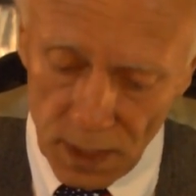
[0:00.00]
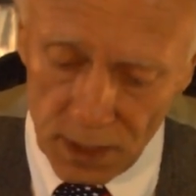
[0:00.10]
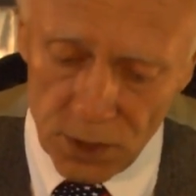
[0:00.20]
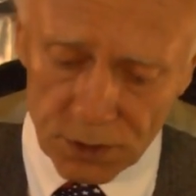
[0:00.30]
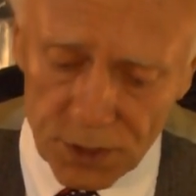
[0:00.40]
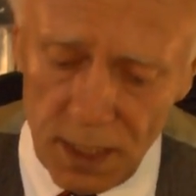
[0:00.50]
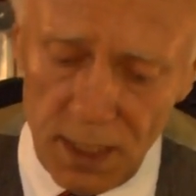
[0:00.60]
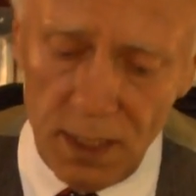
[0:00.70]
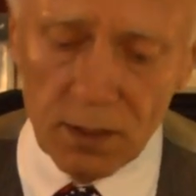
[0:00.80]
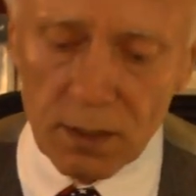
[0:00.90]
And you'll see
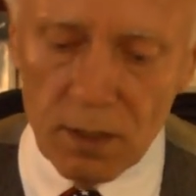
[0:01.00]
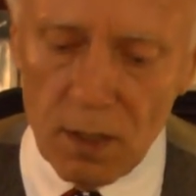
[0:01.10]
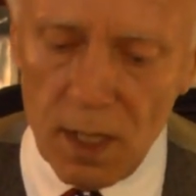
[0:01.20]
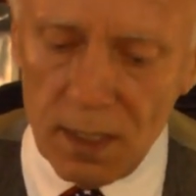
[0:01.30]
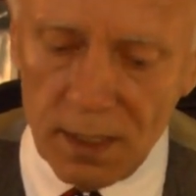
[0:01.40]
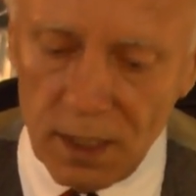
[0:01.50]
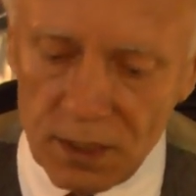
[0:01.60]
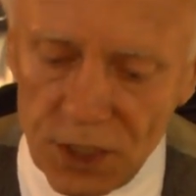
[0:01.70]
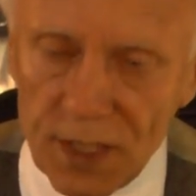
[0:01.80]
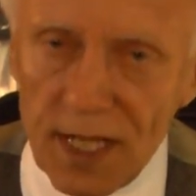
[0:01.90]
here,
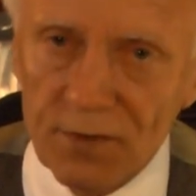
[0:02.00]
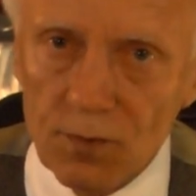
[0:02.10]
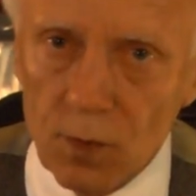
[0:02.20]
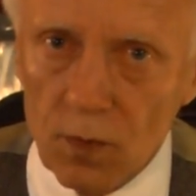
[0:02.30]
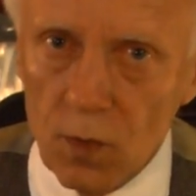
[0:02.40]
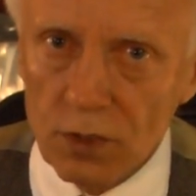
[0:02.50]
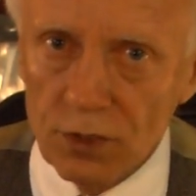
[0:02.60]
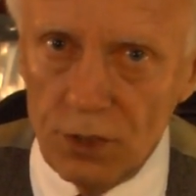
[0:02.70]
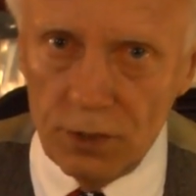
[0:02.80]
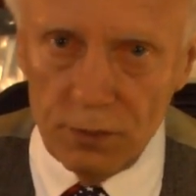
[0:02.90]
just after World War
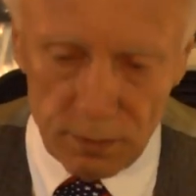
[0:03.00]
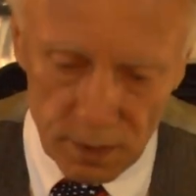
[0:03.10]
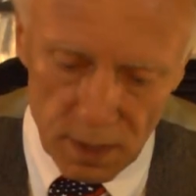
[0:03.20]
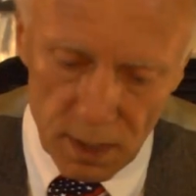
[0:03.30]
II,